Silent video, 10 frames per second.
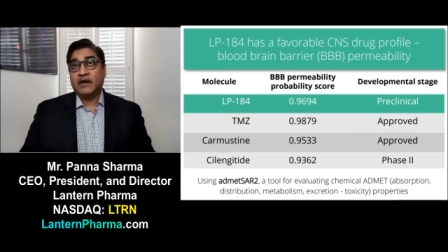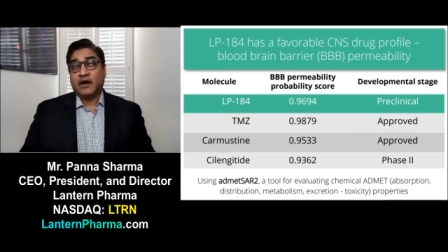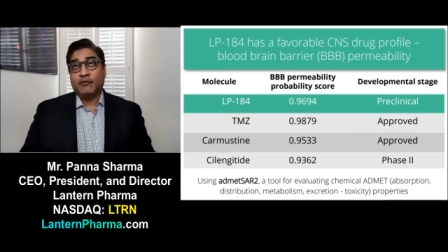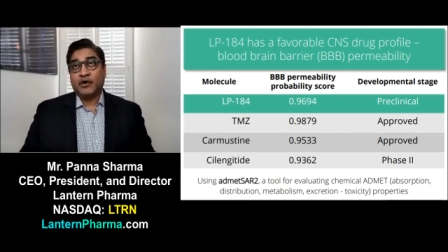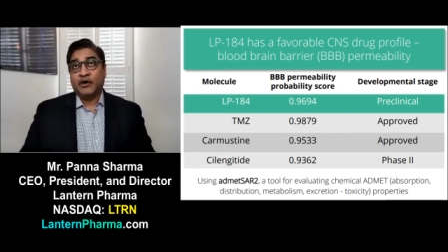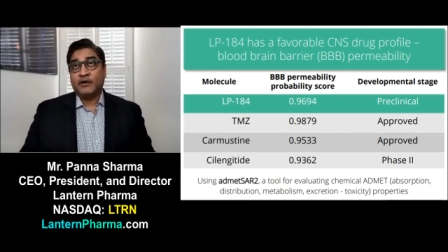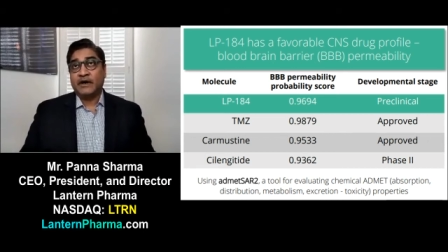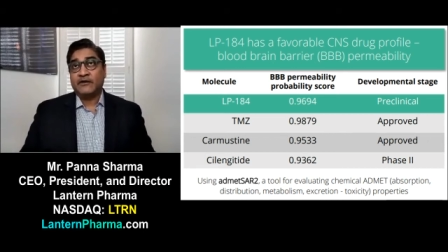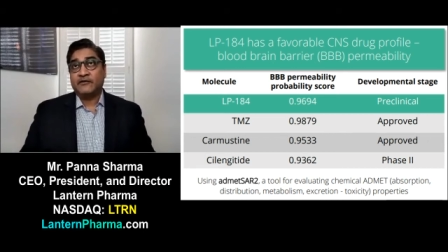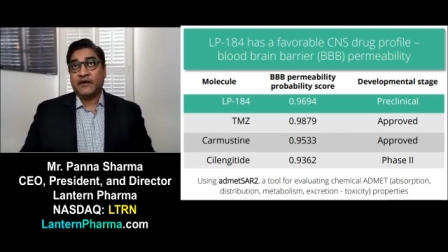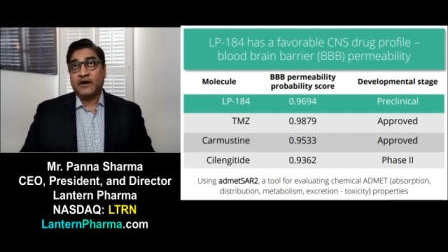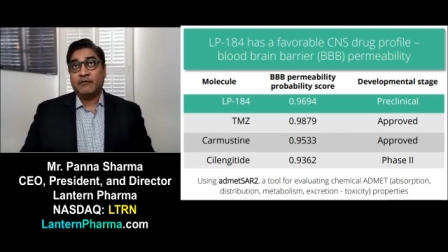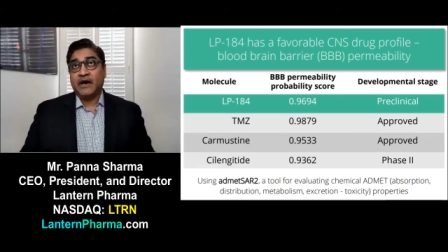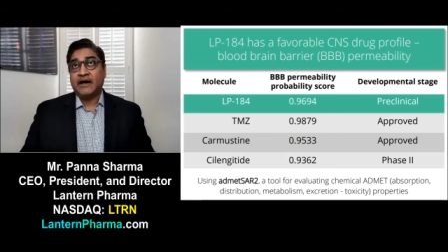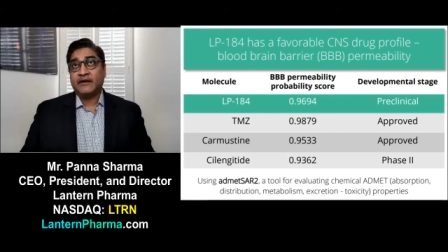Our burn rate is very
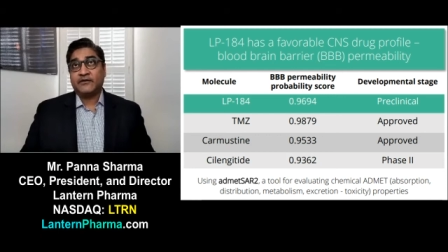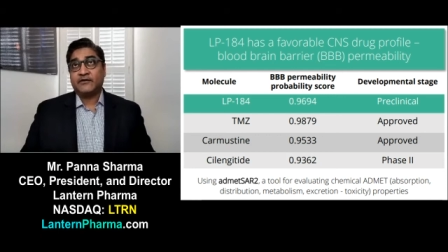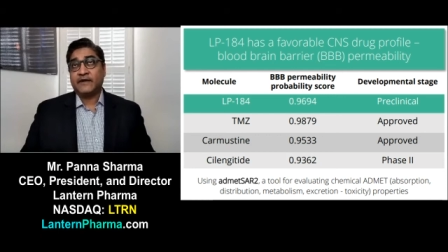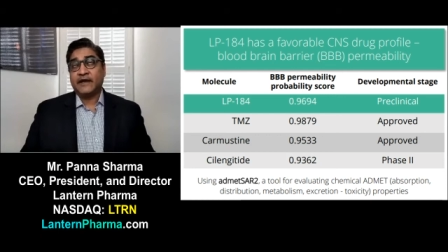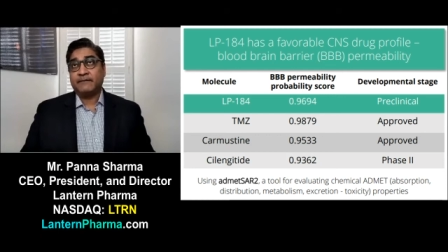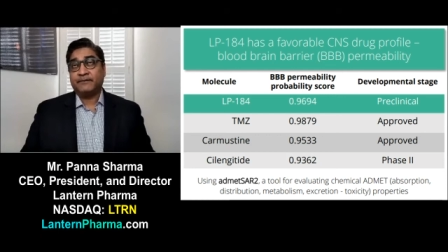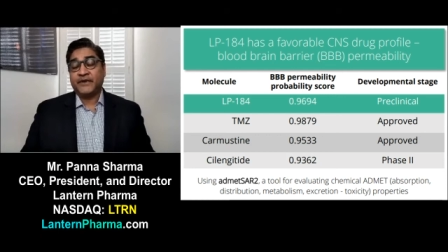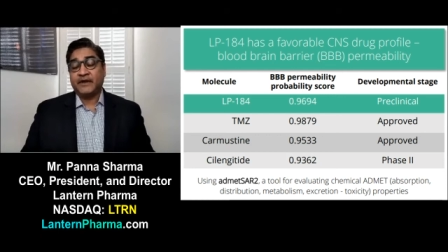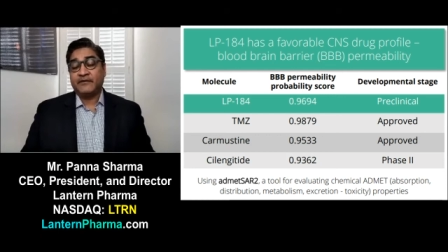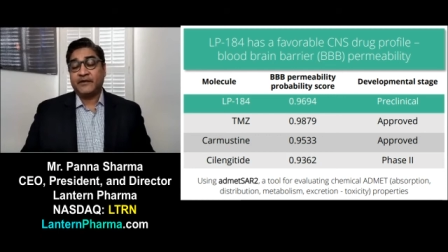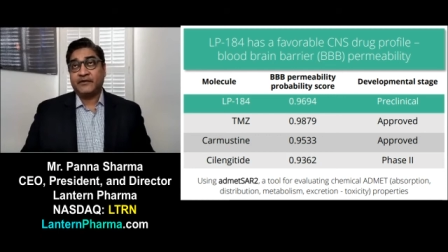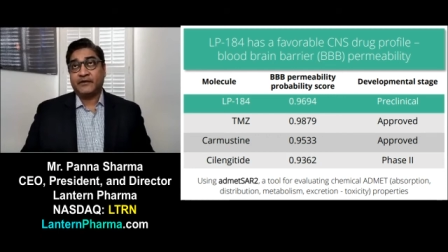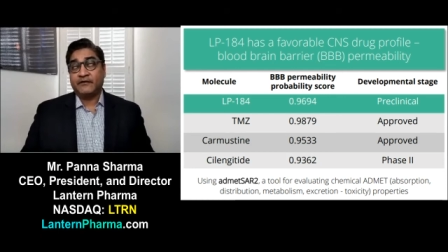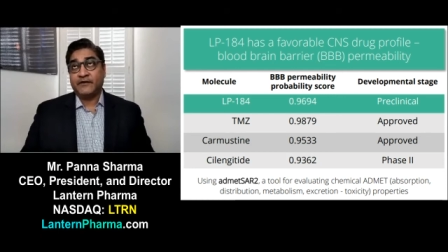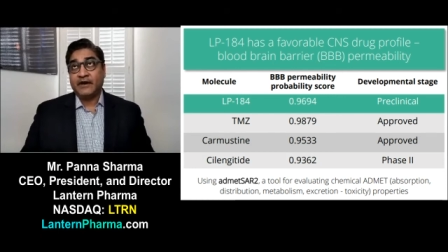modest, so that gives us
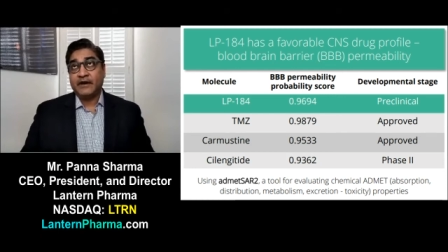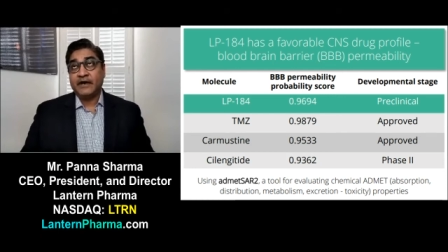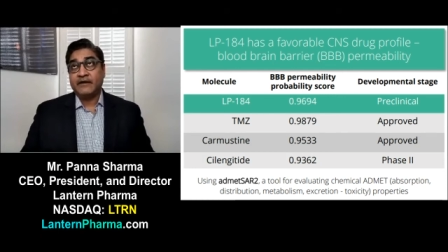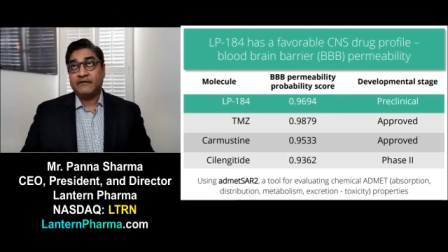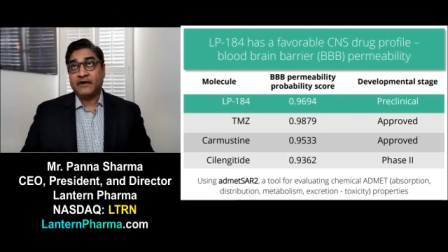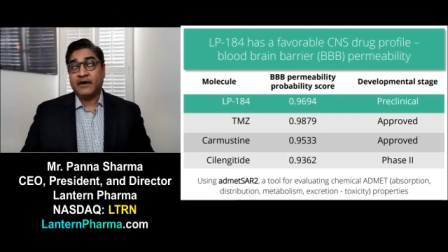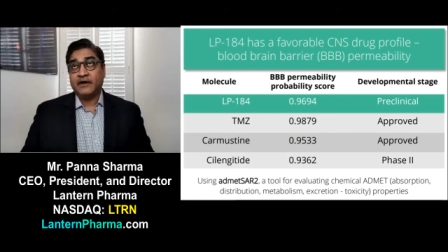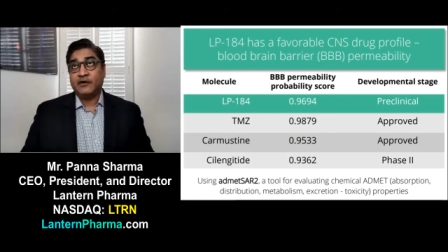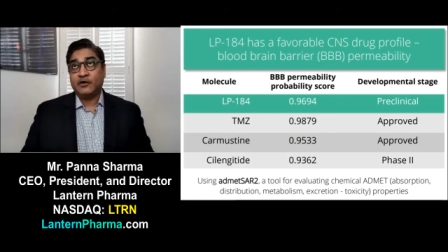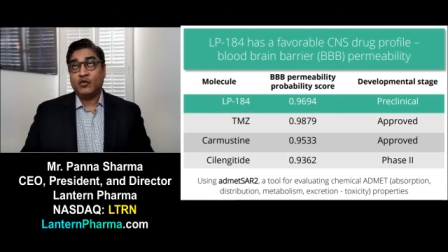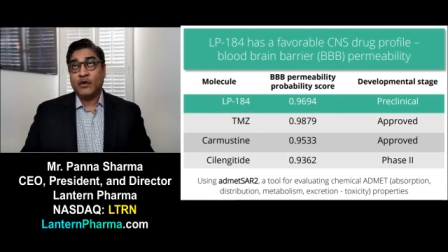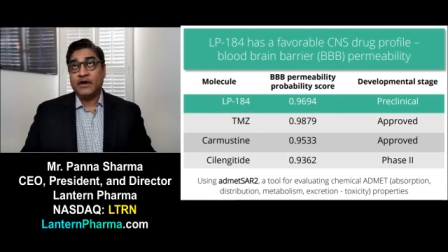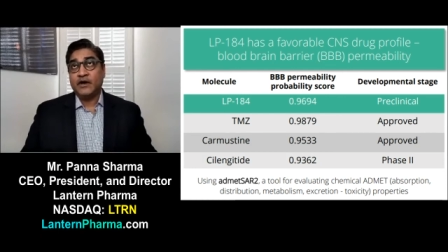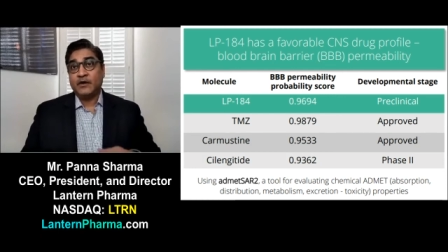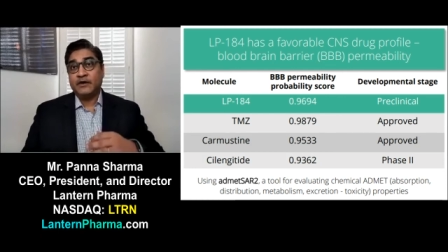a very, very good
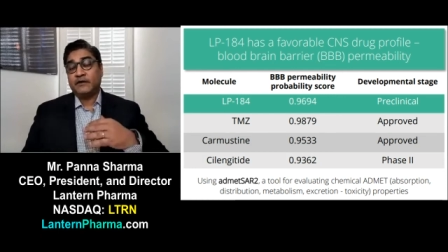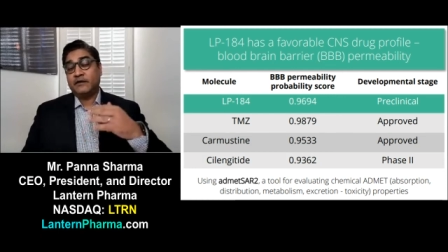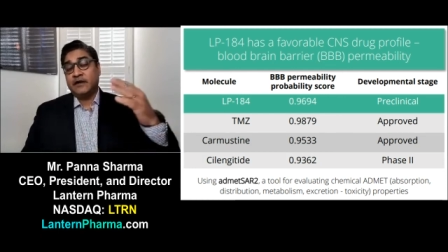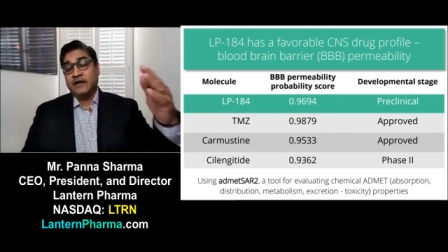window into, the,